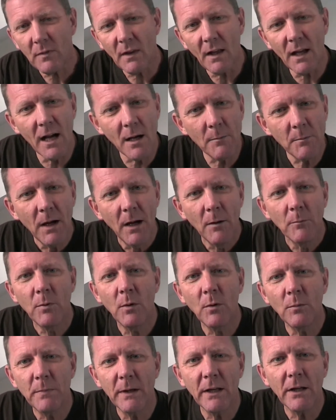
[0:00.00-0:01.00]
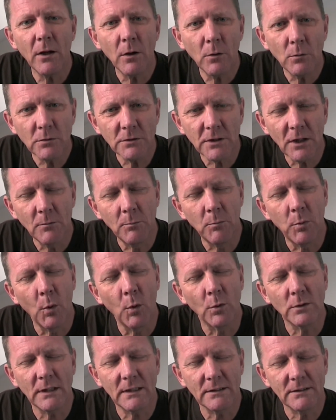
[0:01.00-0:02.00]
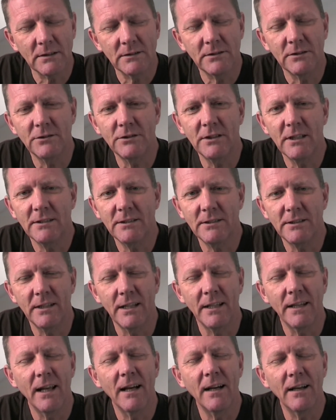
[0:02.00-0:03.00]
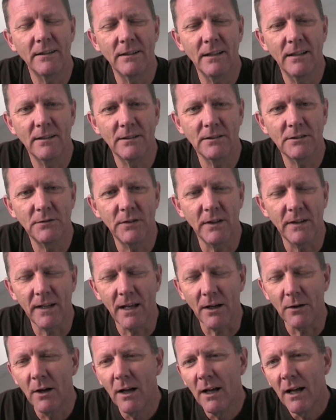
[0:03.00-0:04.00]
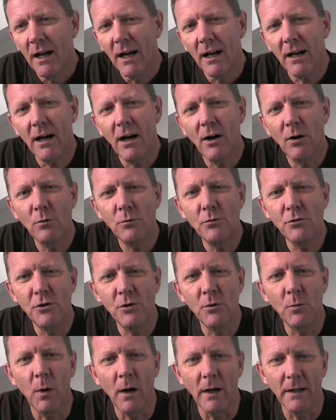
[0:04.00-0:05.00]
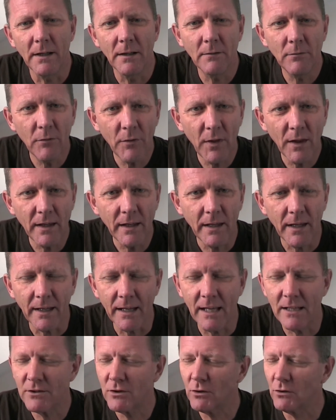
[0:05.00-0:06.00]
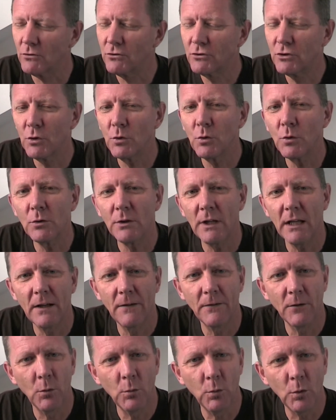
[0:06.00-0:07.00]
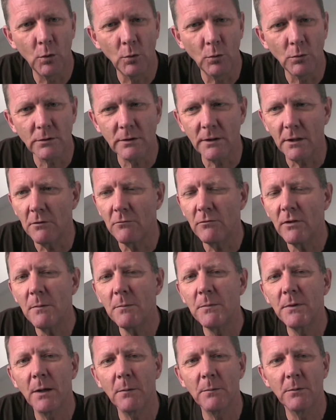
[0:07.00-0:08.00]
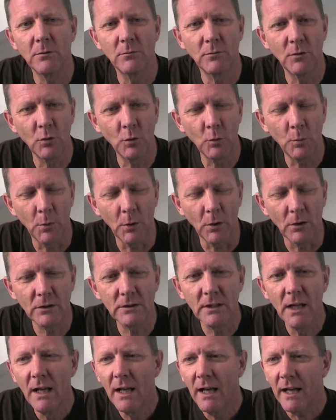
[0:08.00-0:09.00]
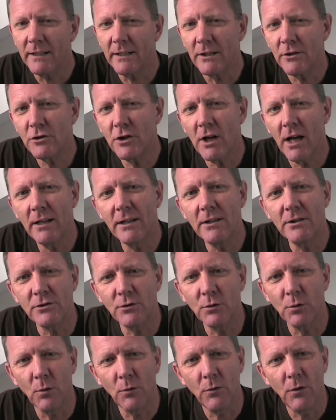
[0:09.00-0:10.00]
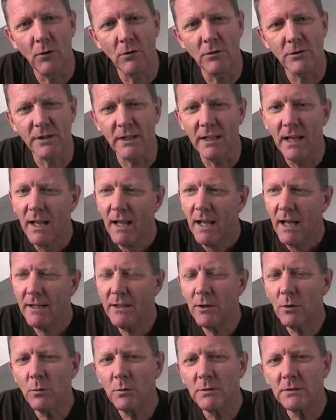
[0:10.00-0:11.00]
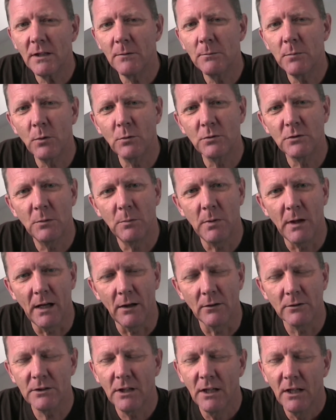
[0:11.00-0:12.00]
But it also brought, as I suggested in that last video, a whole new way of thinking. It sort of tore down the walls and it ripped up the rule books and it challenged authority, and it also brought about